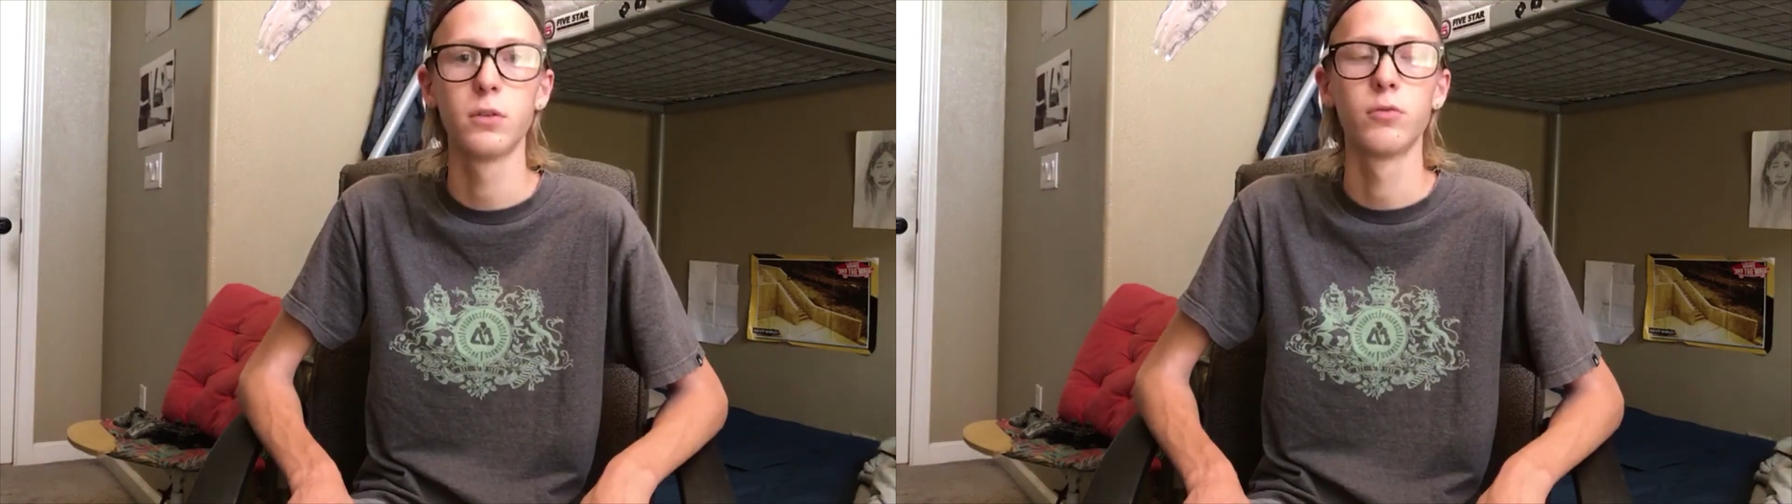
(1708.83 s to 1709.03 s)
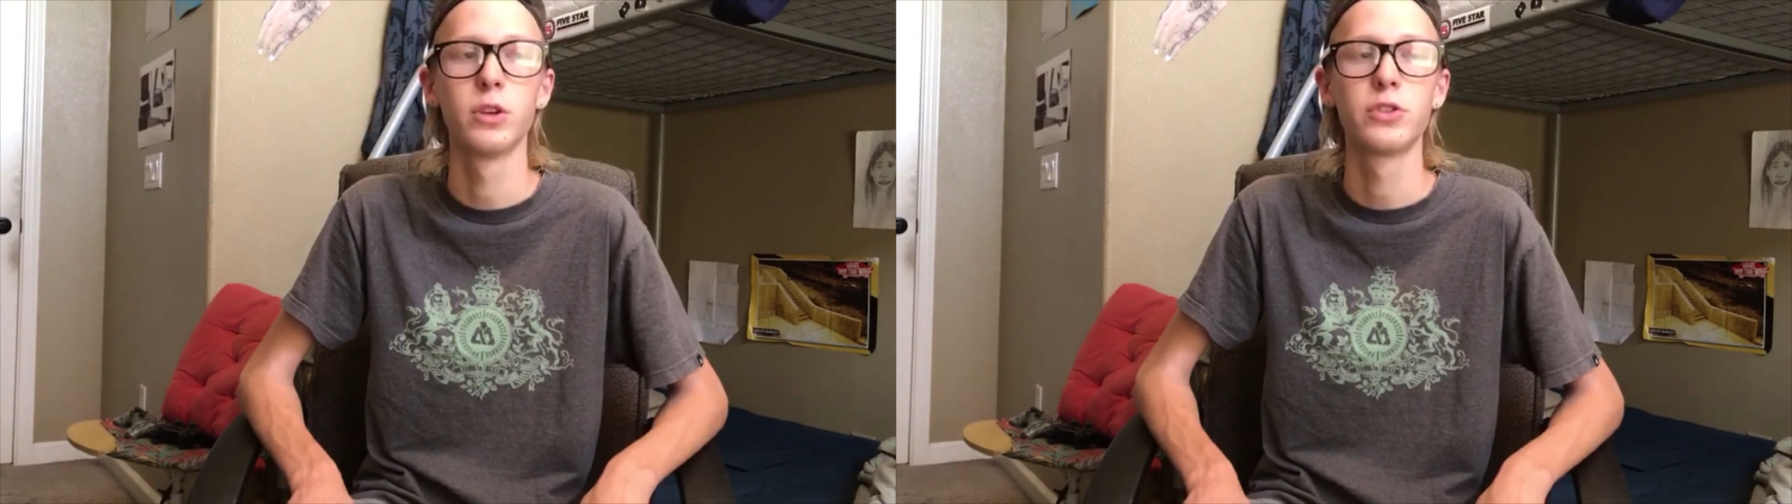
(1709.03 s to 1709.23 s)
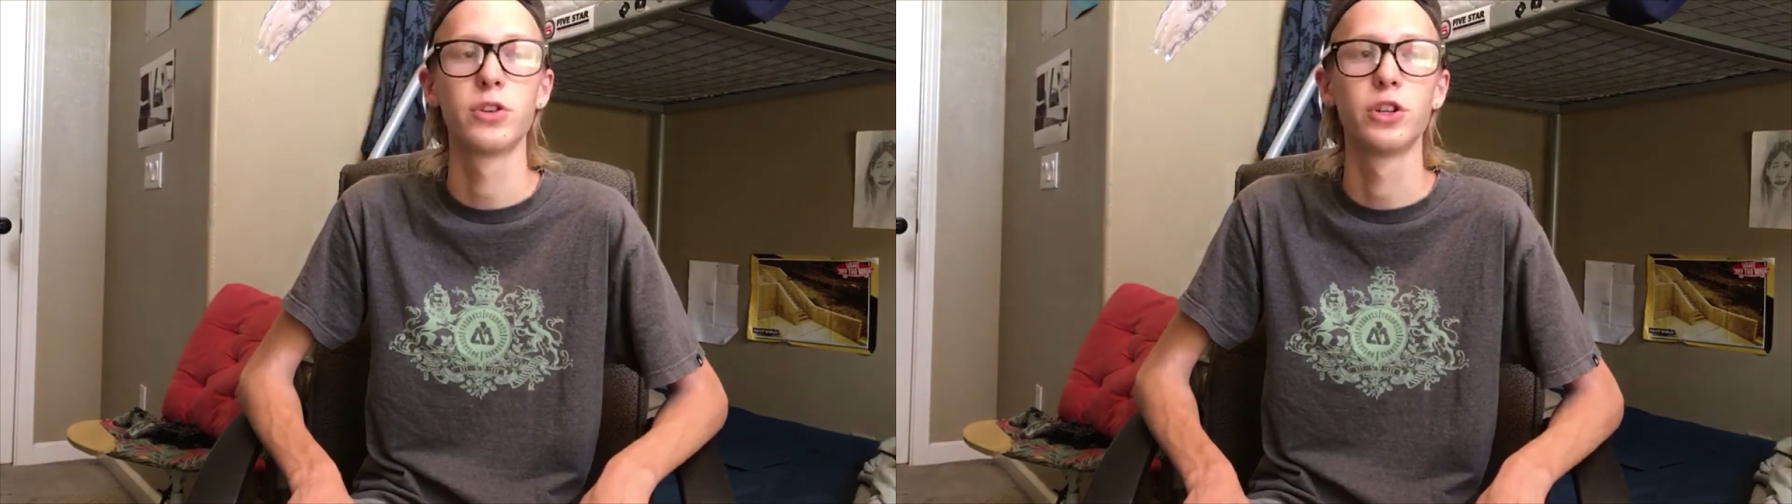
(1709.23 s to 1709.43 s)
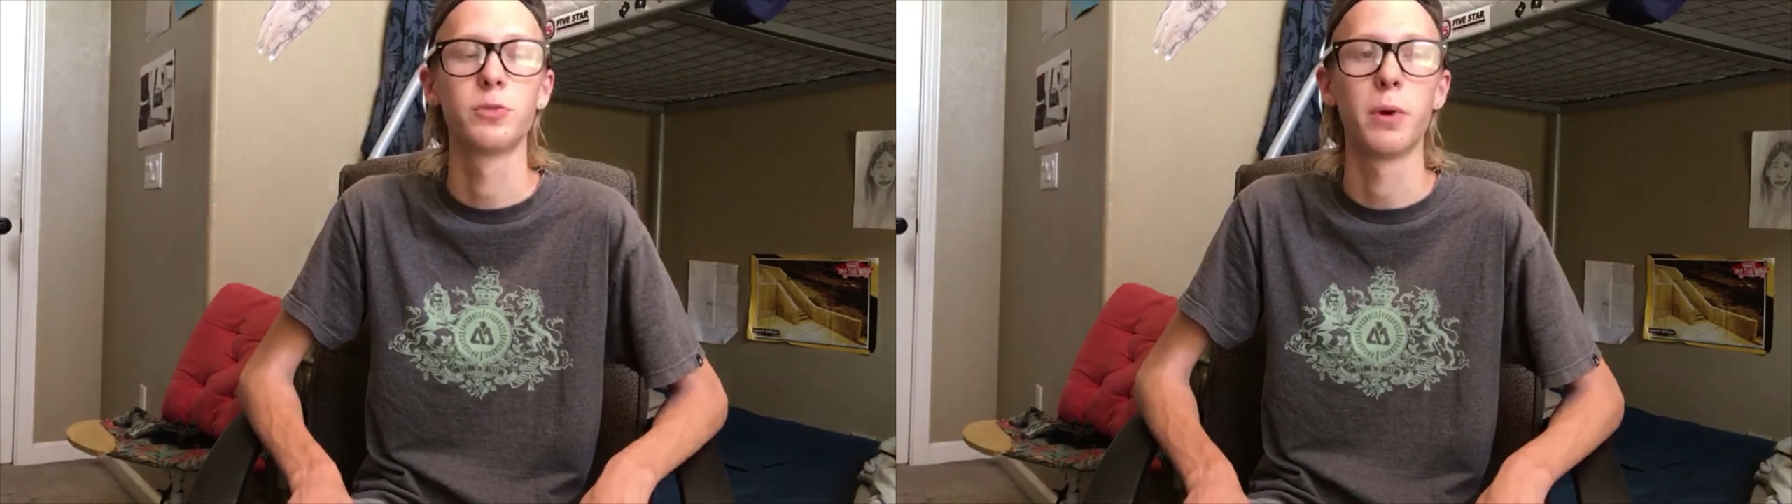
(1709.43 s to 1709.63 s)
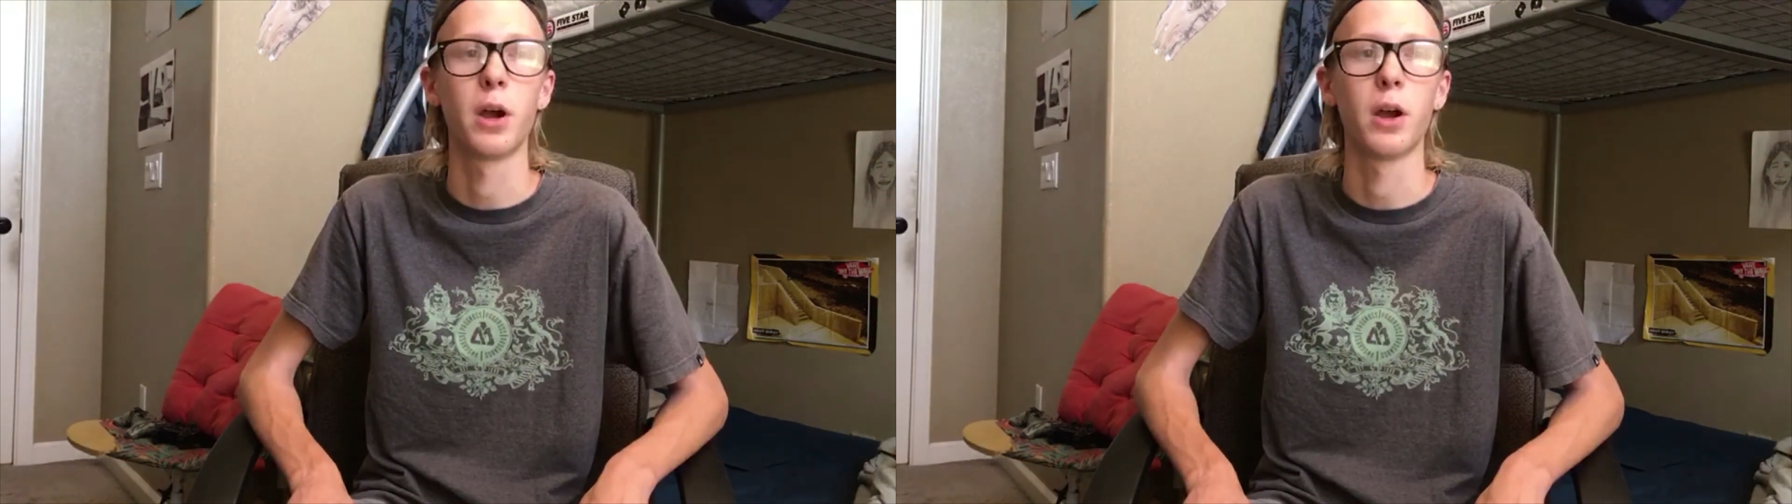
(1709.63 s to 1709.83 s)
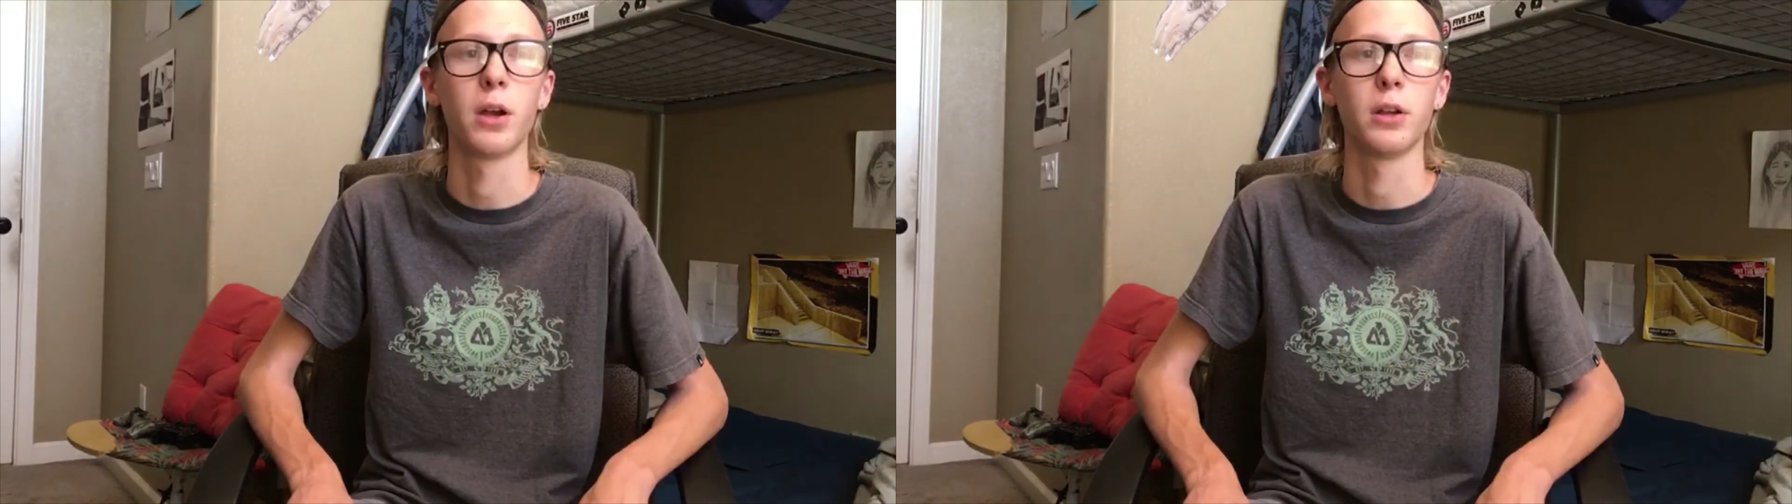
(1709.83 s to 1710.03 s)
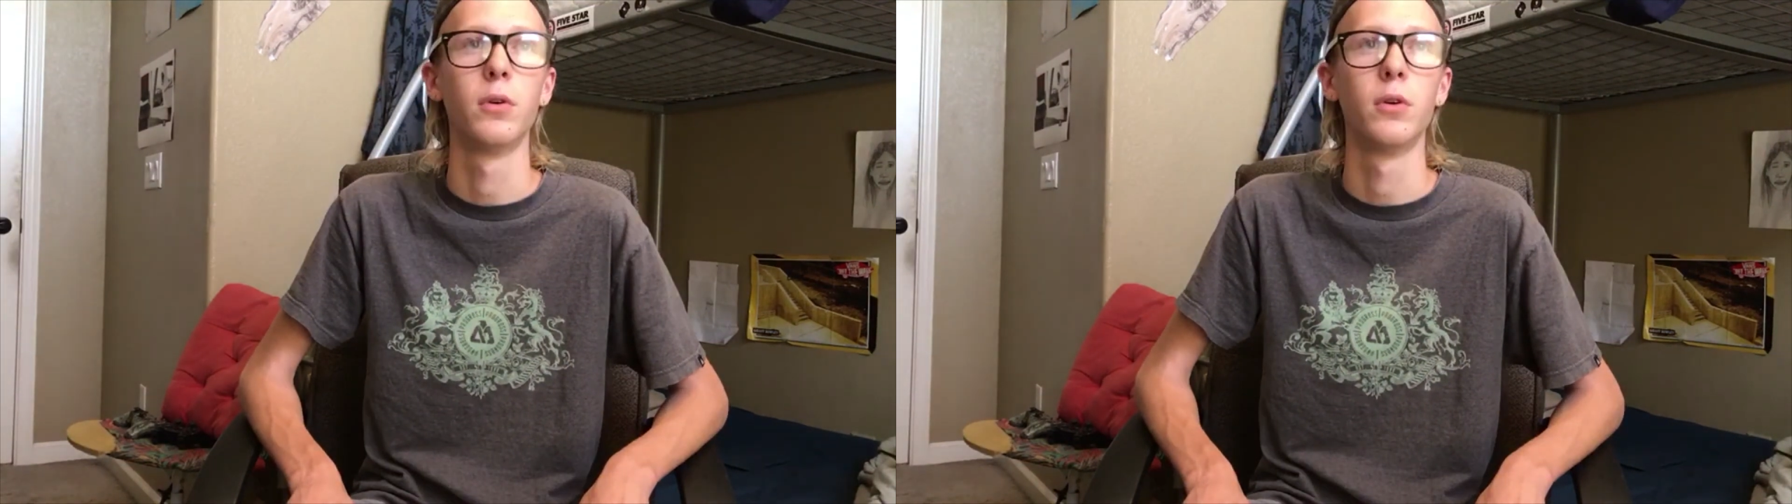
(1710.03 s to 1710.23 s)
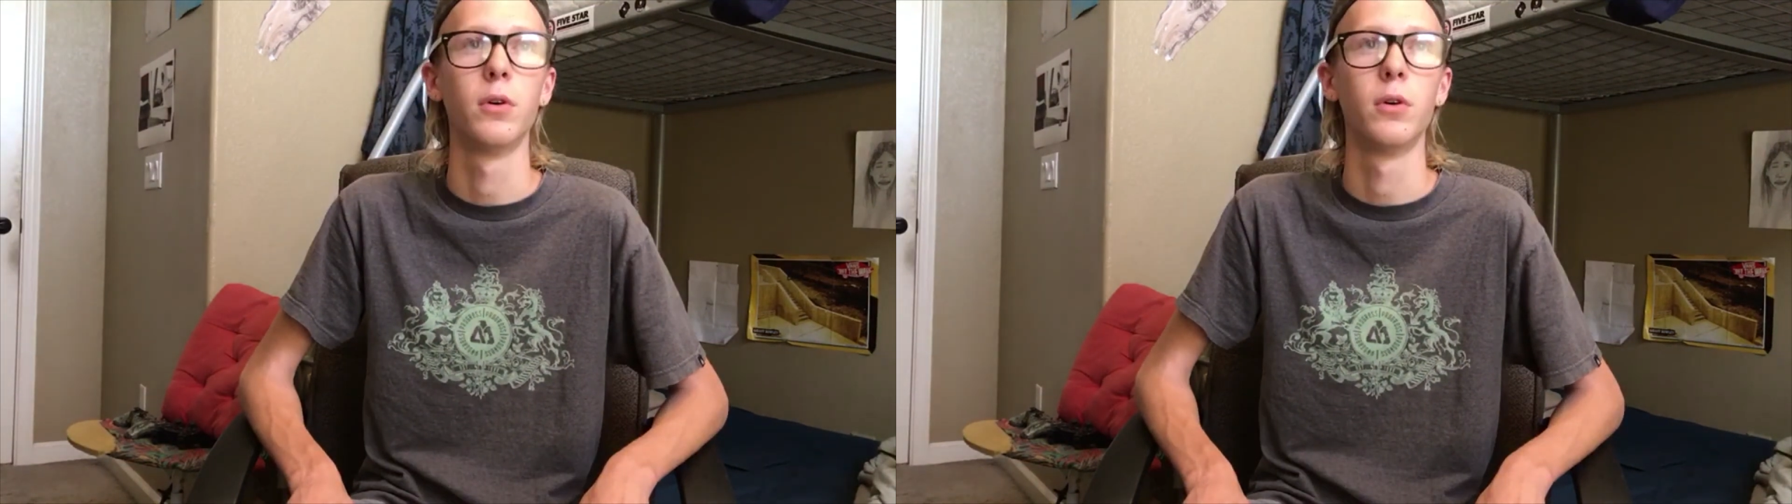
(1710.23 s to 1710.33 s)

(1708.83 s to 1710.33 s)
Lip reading: research behind